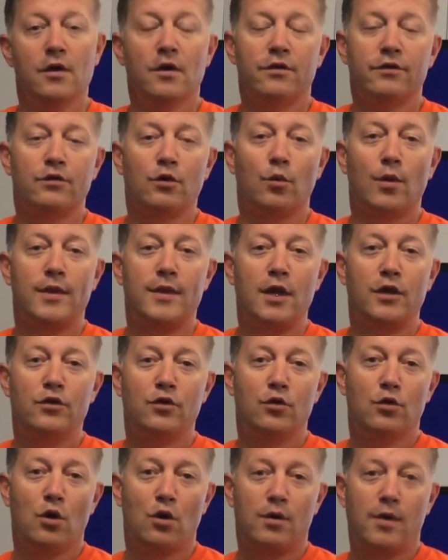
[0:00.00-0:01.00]
So when they
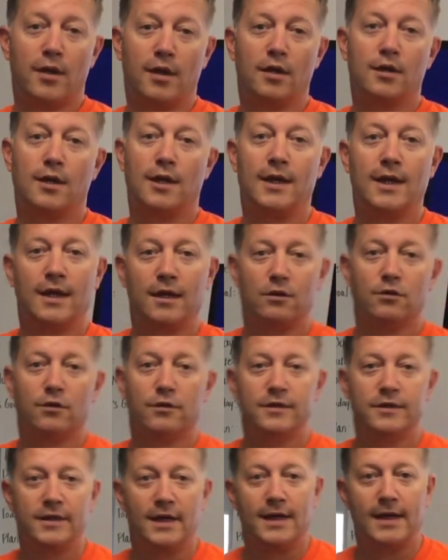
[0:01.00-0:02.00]
do go to the clinical
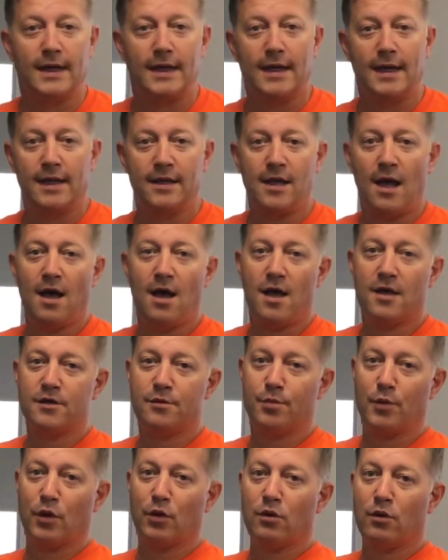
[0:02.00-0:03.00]
setting in the
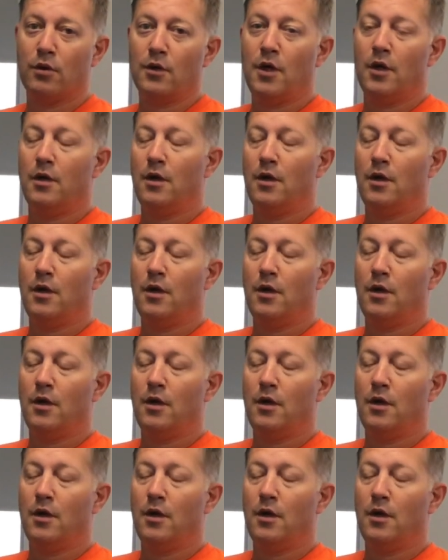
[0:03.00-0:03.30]
hospital